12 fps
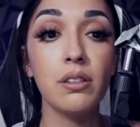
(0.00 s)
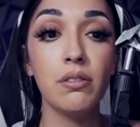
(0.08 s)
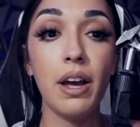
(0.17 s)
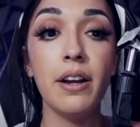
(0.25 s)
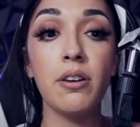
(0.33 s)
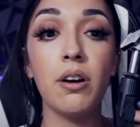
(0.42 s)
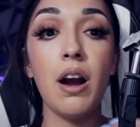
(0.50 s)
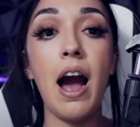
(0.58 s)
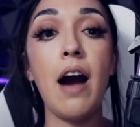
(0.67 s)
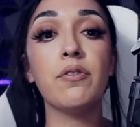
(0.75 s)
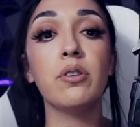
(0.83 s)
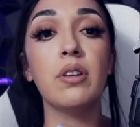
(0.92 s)
Later,
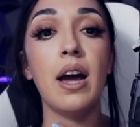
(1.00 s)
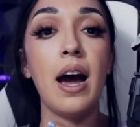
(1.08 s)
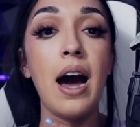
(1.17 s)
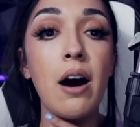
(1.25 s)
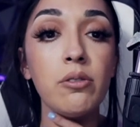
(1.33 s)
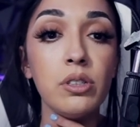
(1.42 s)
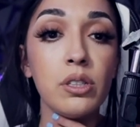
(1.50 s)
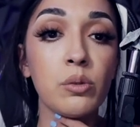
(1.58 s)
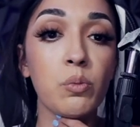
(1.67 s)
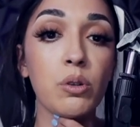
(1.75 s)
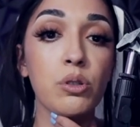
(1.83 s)
after the houses were